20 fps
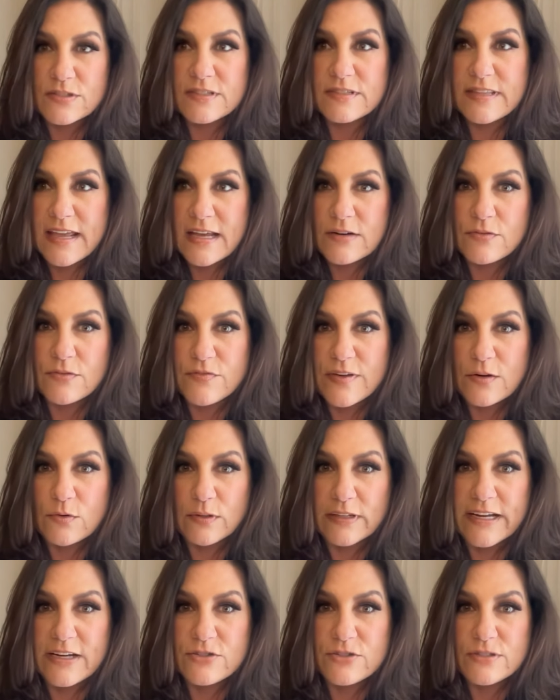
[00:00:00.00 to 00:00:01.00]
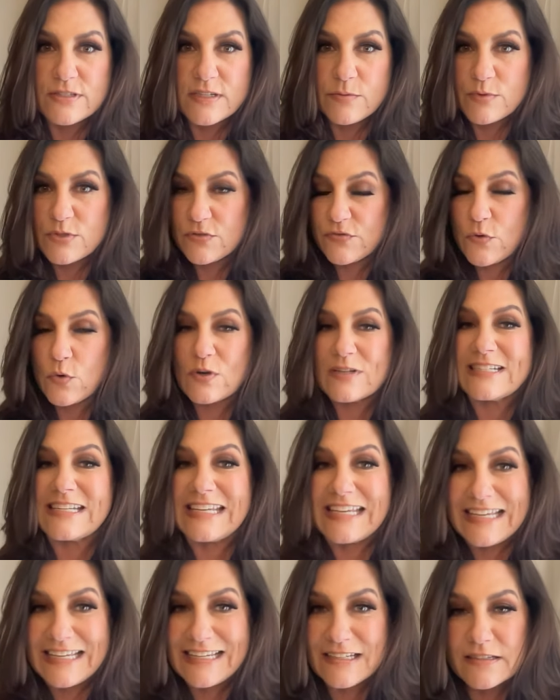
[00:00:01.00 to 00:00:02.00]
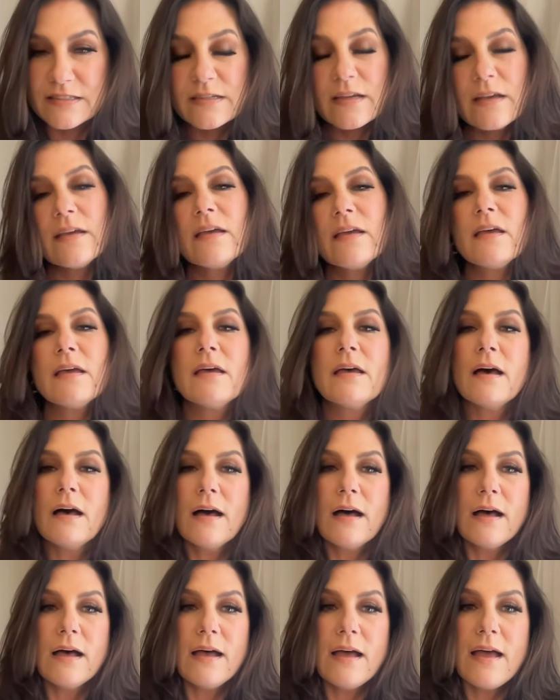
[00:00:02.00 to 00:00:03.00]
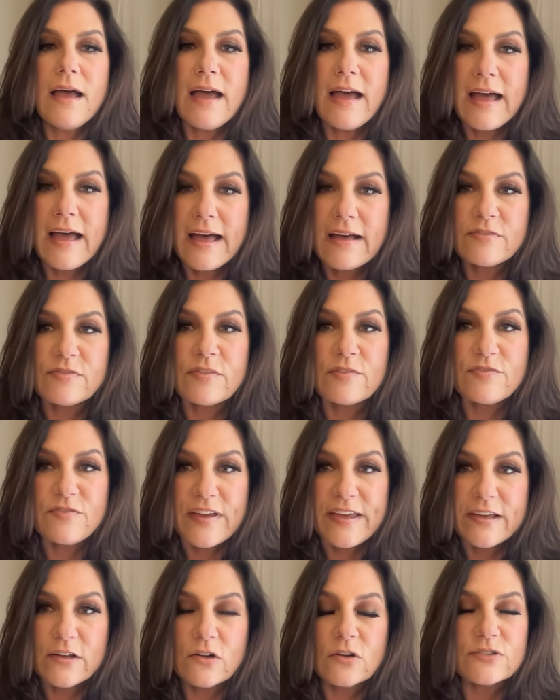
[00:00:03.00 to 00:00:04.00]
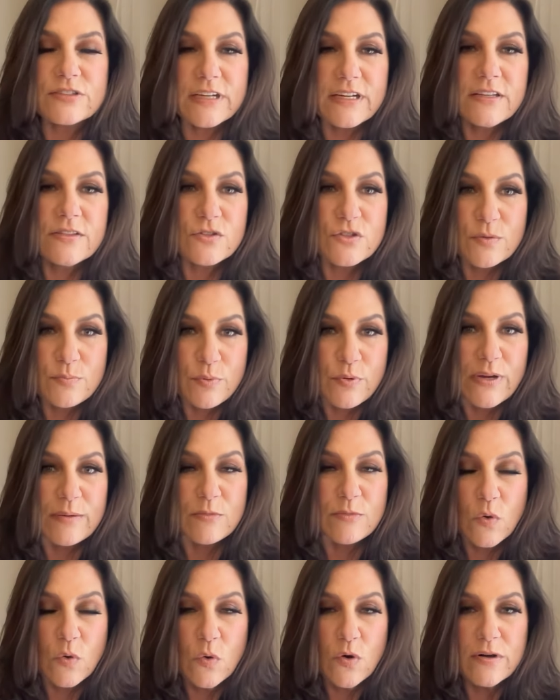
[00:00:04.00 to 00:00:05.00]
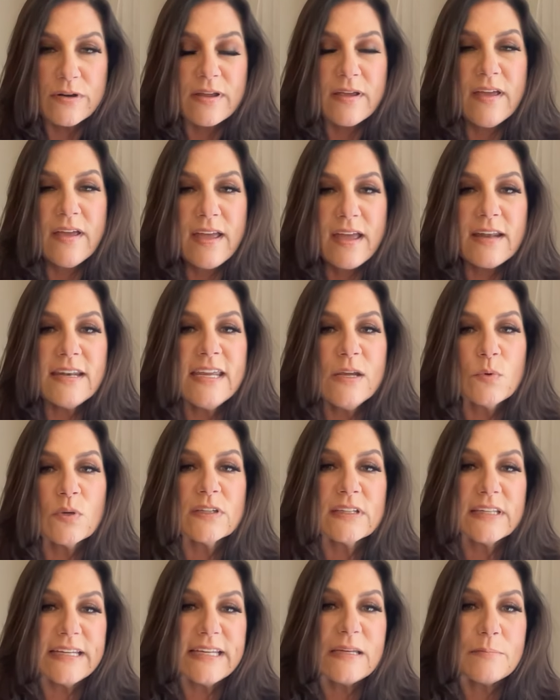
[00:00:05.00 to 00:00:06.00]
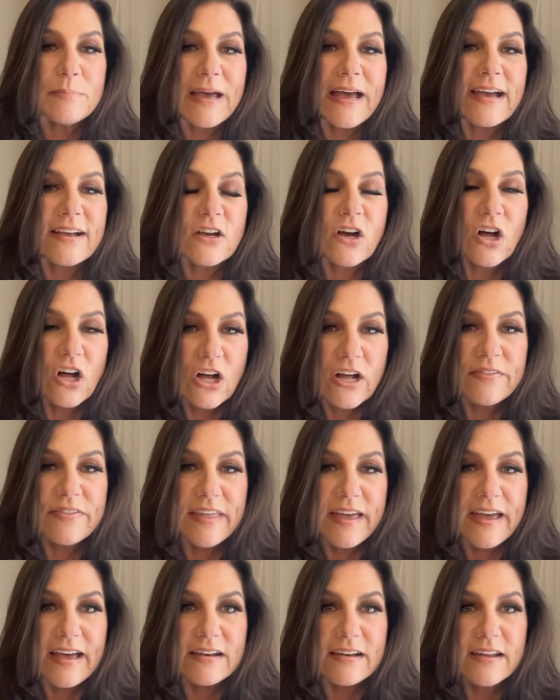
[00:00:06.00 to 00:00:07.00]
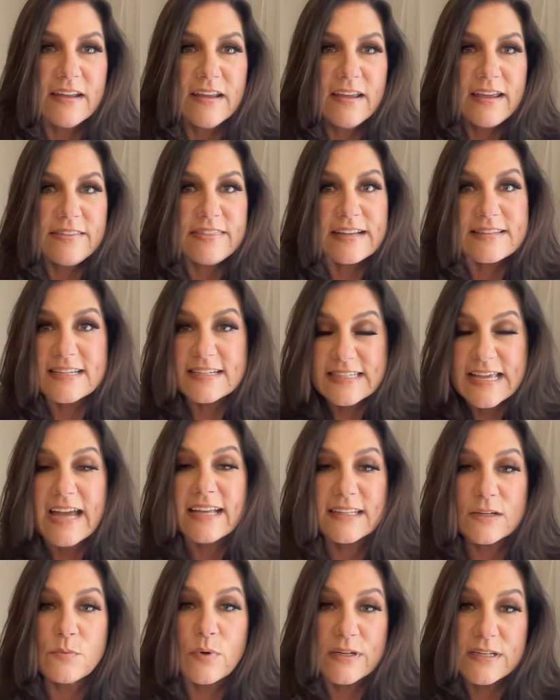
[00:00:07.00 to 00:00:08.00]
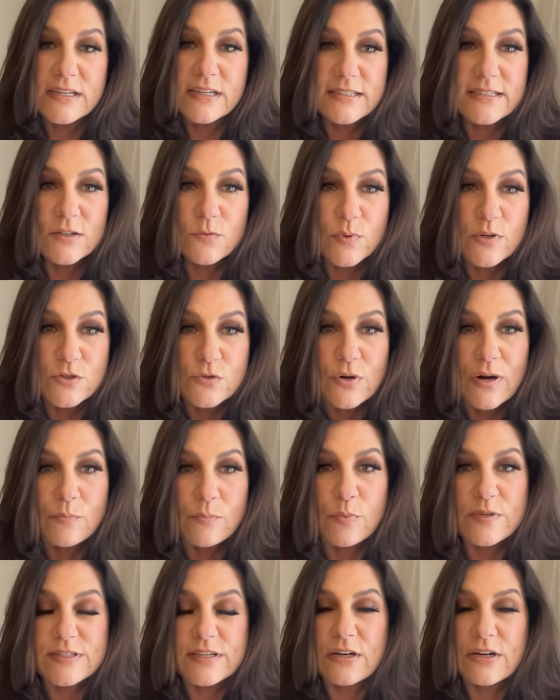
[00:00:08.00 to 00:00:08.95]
the head of a federal agency, which of course he is, uh, have failed in the Supreme Court, and he will lean back on that. And that's exactly what he did when Trump was in